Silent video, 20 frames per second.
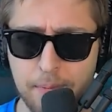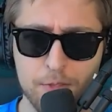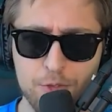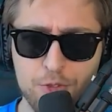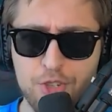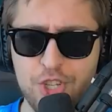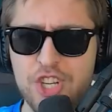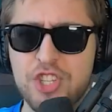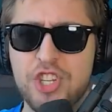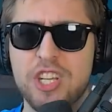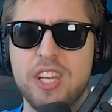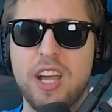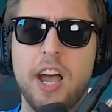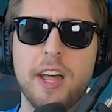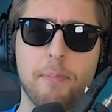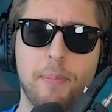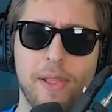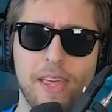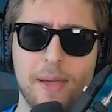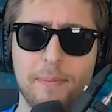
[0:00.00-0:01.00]
GG
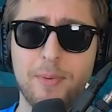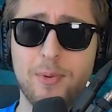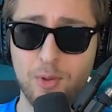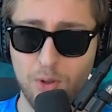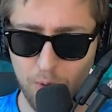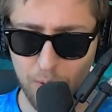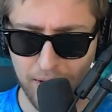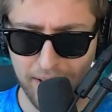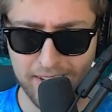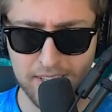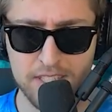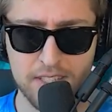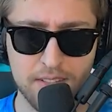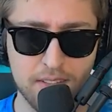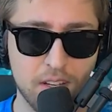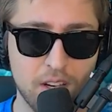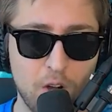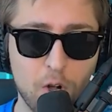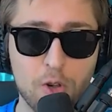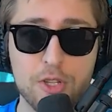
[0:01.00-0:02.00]
unplayable, go next.
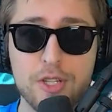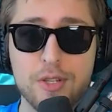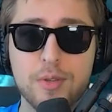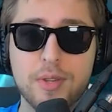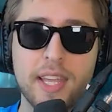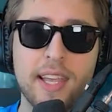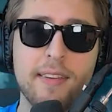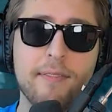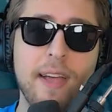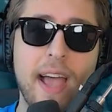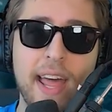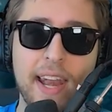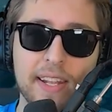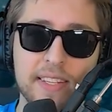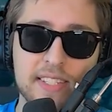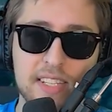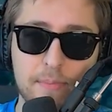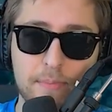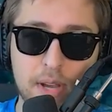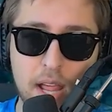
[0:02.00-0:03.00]
Also, they've added
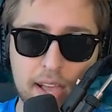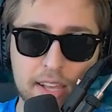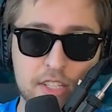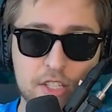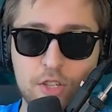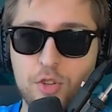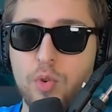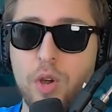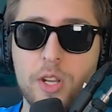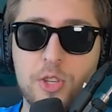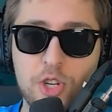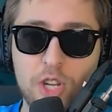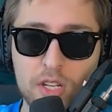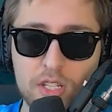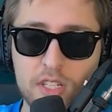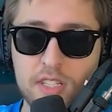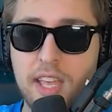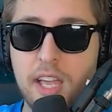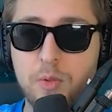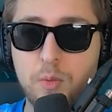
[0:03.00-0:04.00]
some nice UI
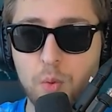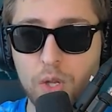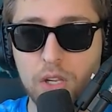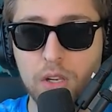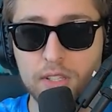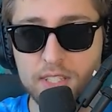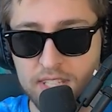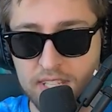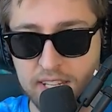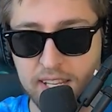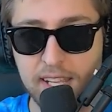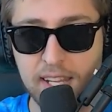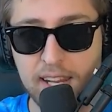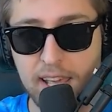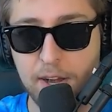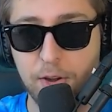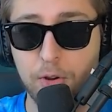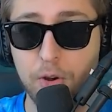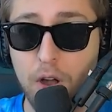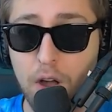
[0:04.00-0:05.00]
changes that we'll see
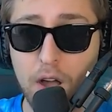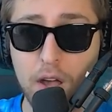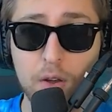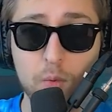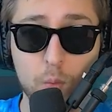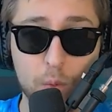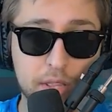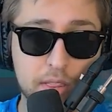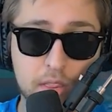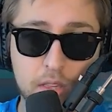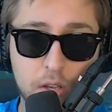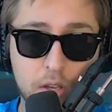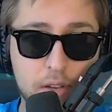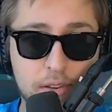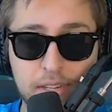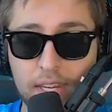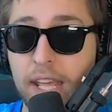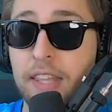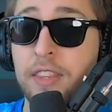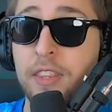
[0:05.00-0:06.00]
later on with the
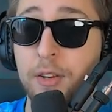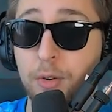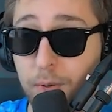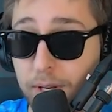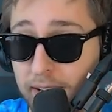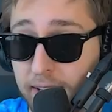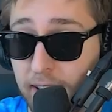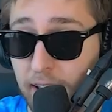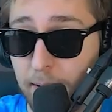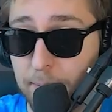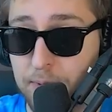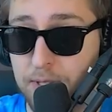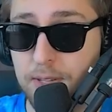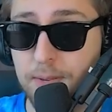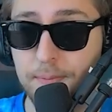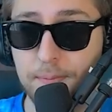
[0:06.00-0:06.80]
death recaps.